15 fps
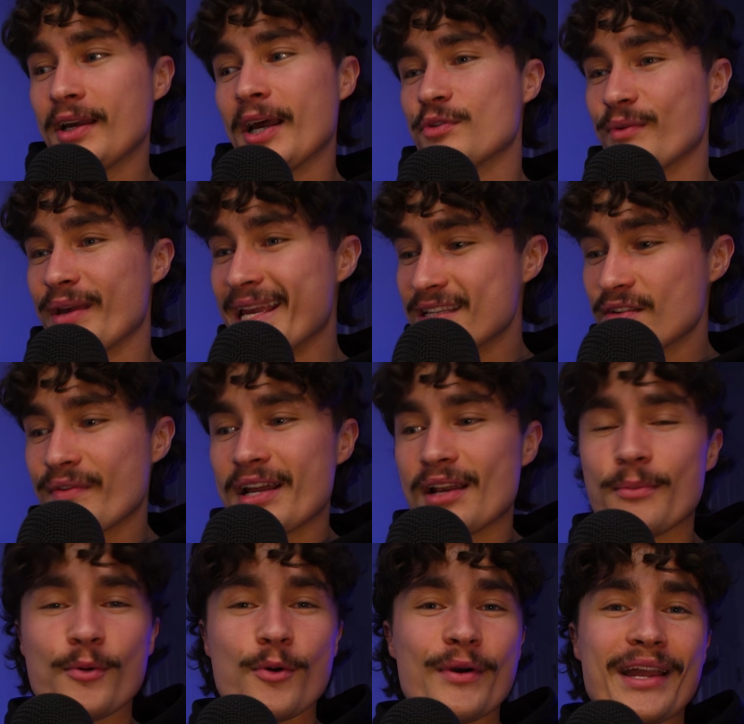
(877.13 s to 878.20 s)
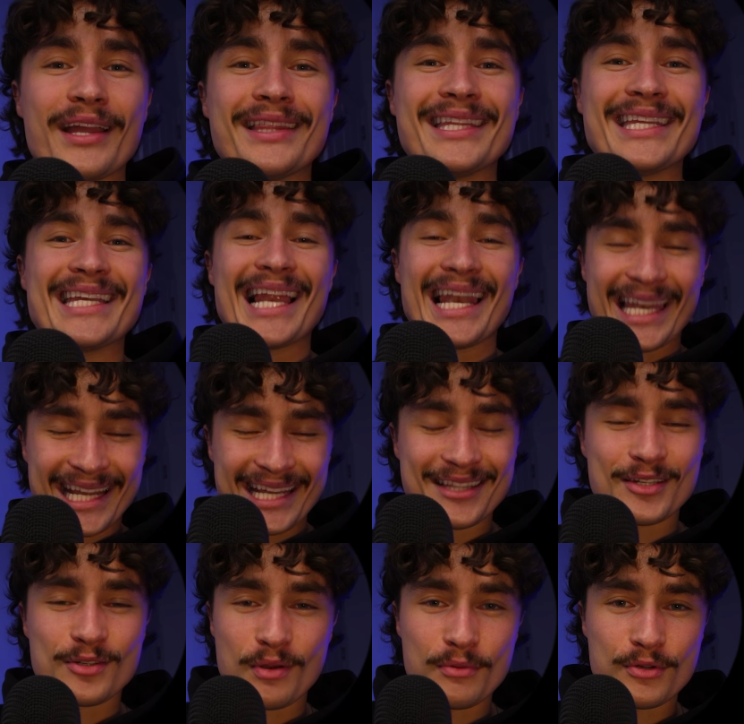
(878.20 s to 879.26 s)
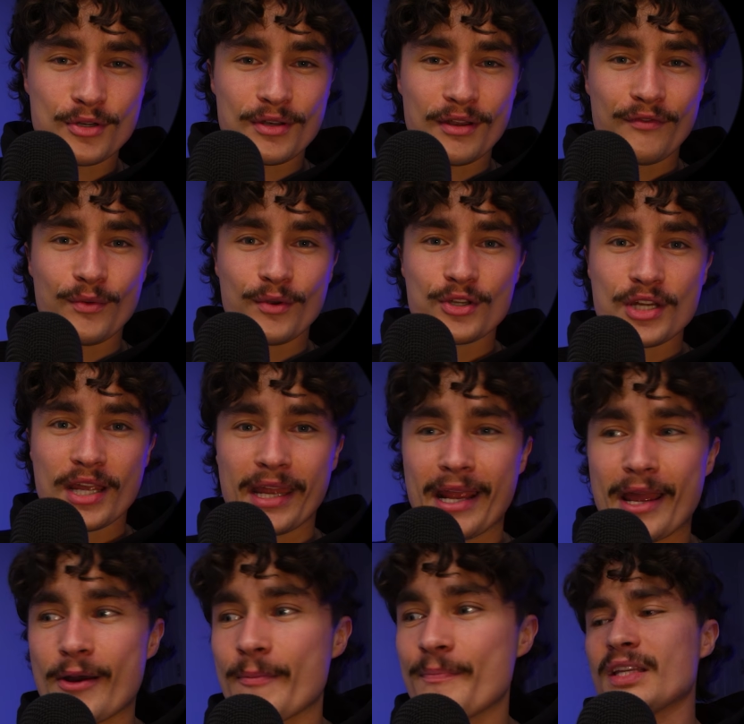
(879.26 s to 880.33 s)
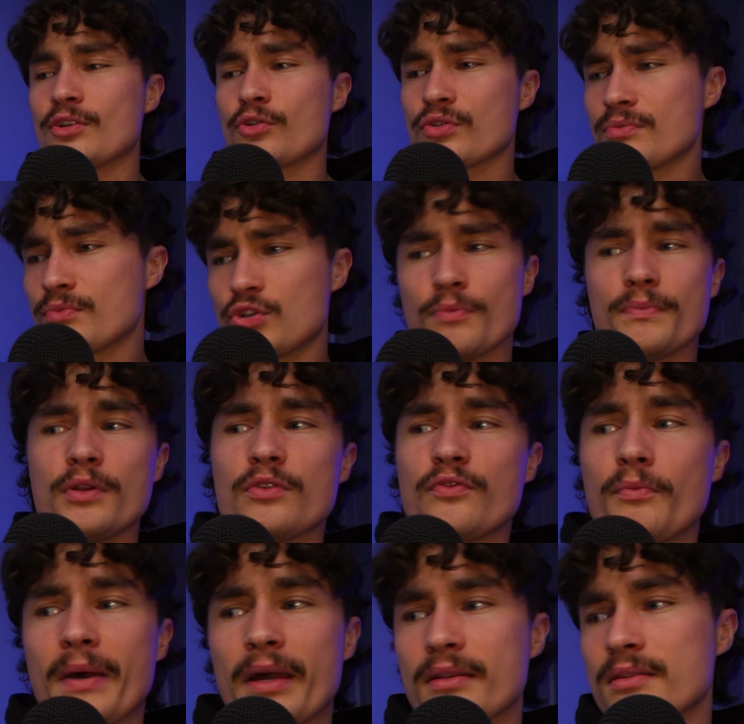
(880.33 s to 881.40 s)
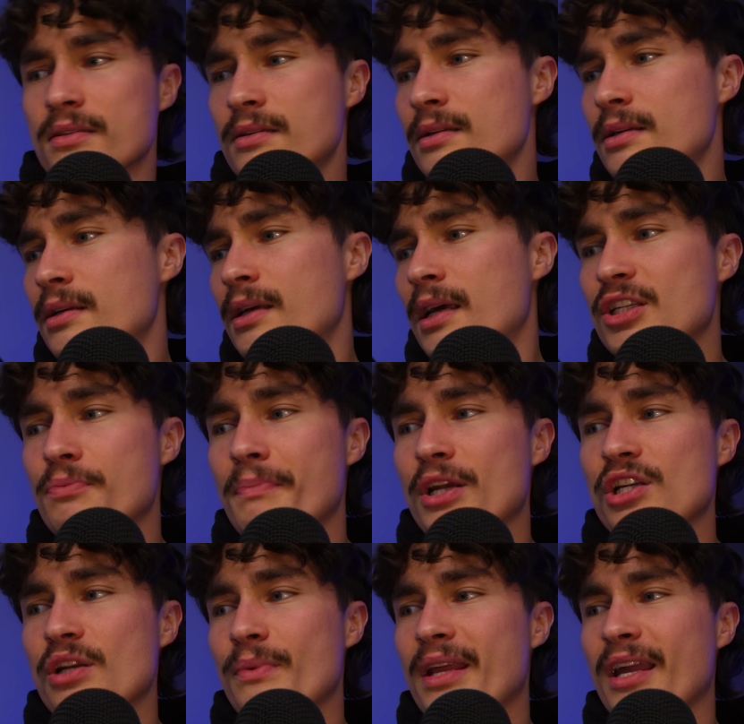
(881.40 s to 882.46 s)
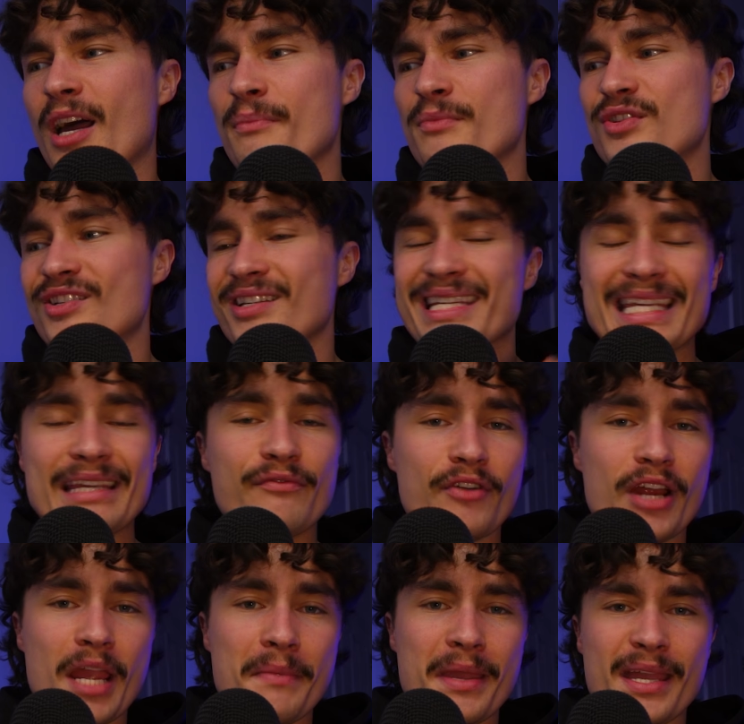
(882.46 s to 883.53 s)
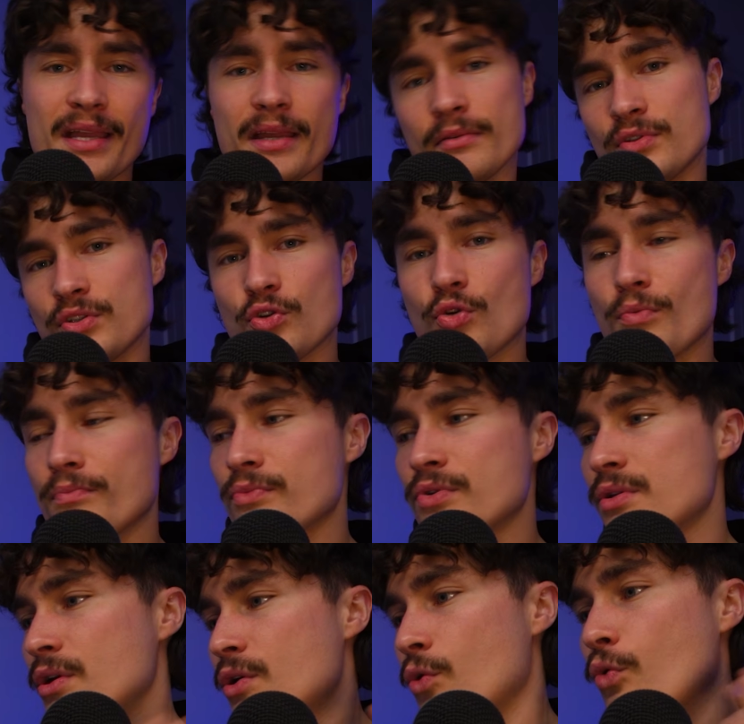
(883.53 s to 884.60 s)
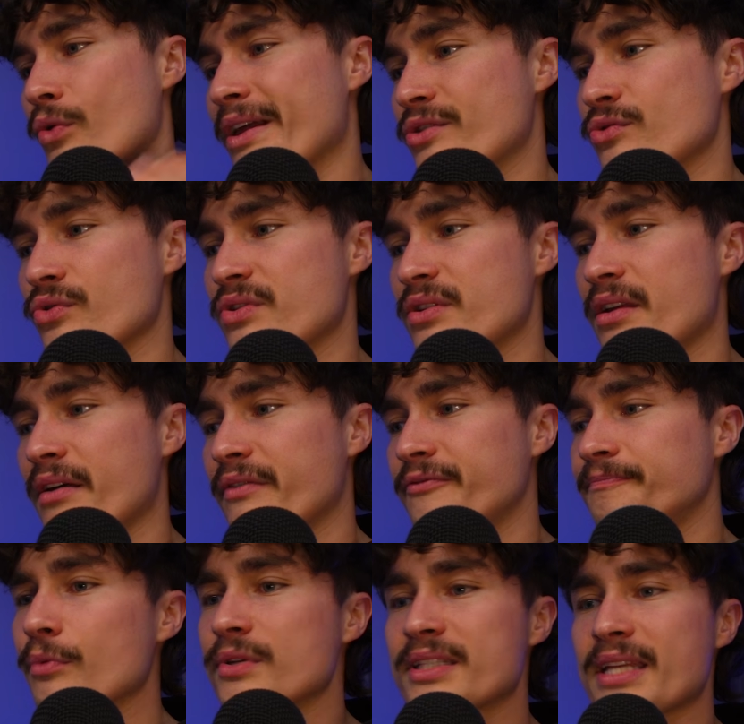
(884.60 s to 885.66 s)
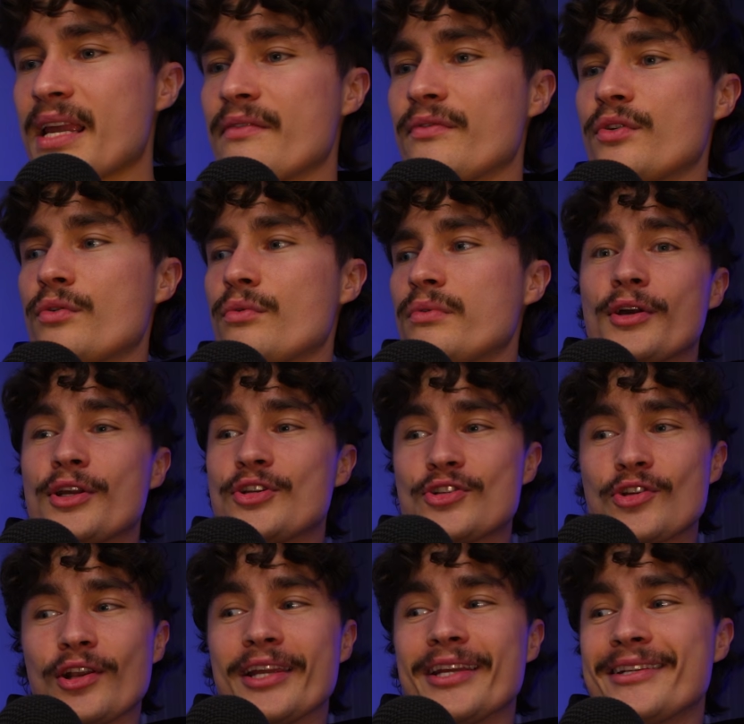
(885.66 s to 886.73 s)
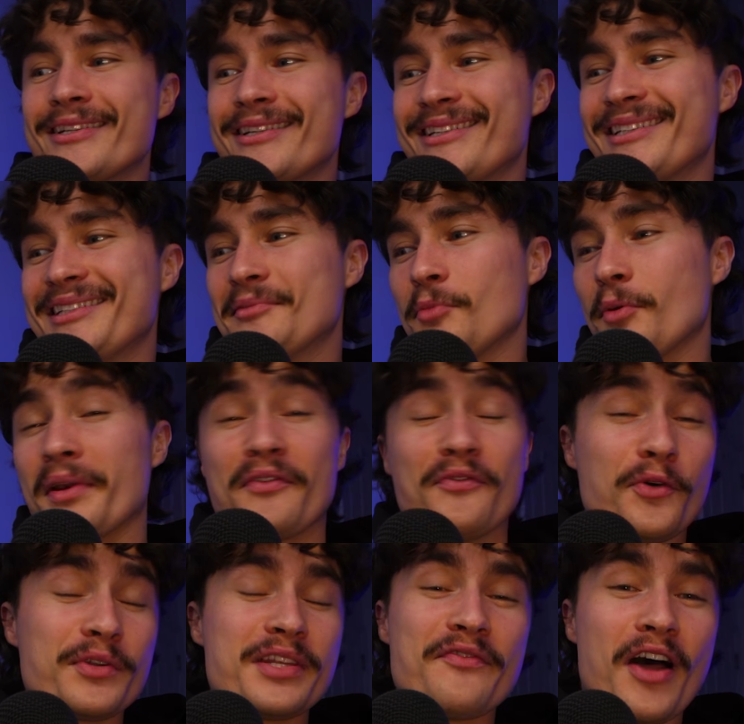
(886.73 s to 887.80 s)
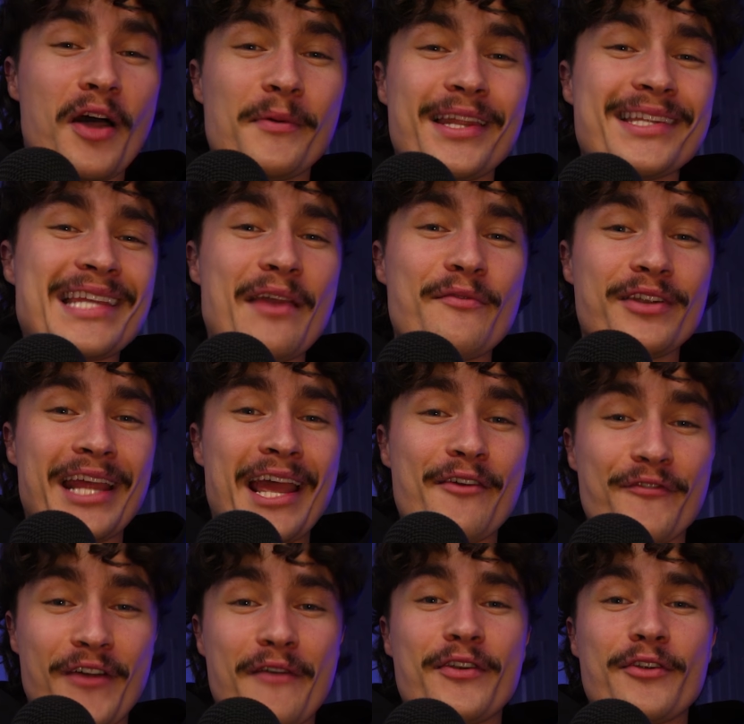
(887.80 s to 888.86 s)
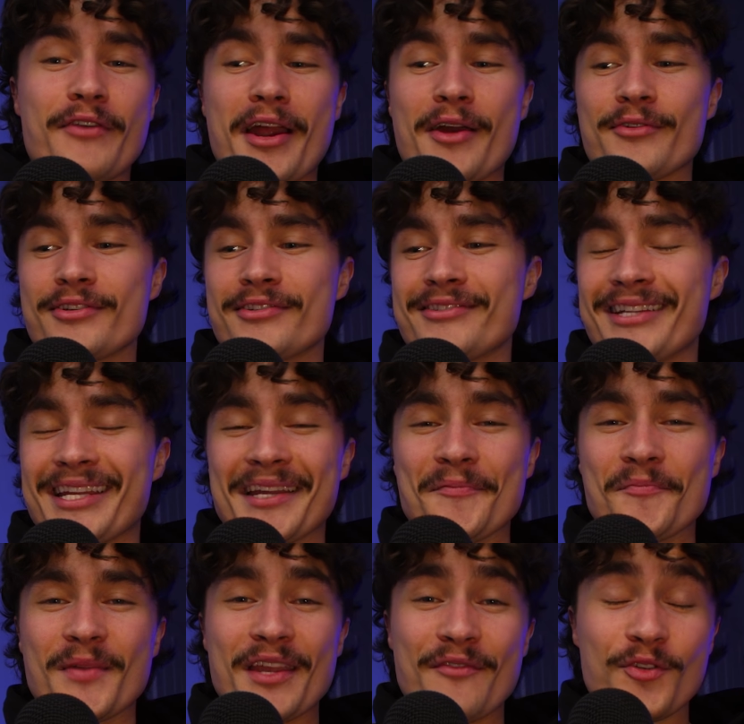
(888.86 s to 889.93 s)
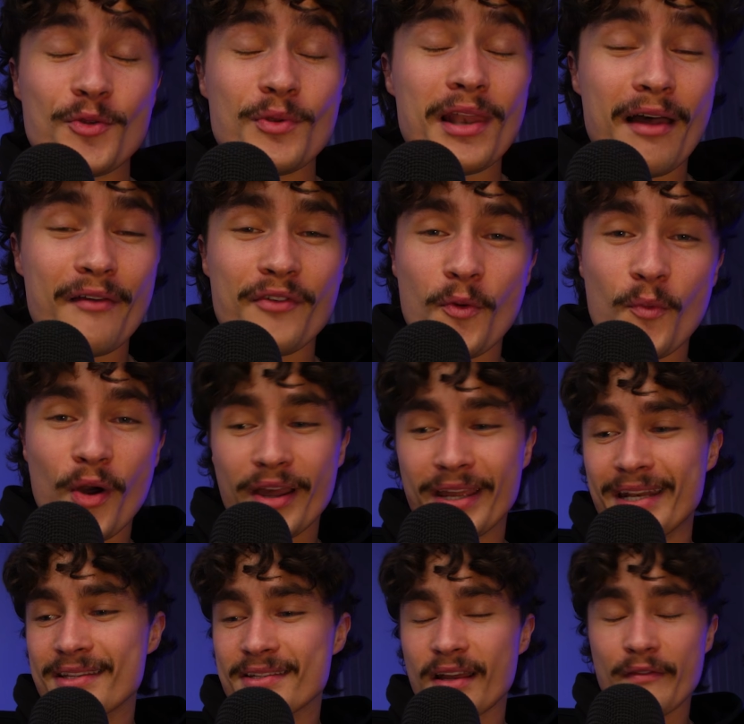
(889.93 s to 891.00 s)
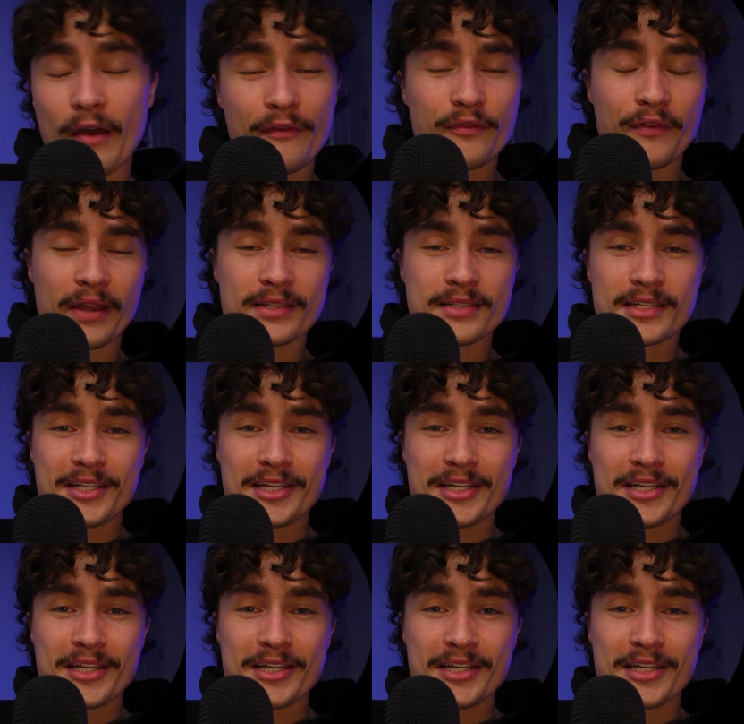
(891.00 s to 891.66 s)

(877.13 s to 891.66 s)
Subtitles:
So it is available in the link in the description if you want to check it out. It's got some super useful buttons, especially when it comes to keyframing, zooms, all that sort of stuff. Will save you a solid probably 45 minutes every day of faffing around if you love working inside of After Effects.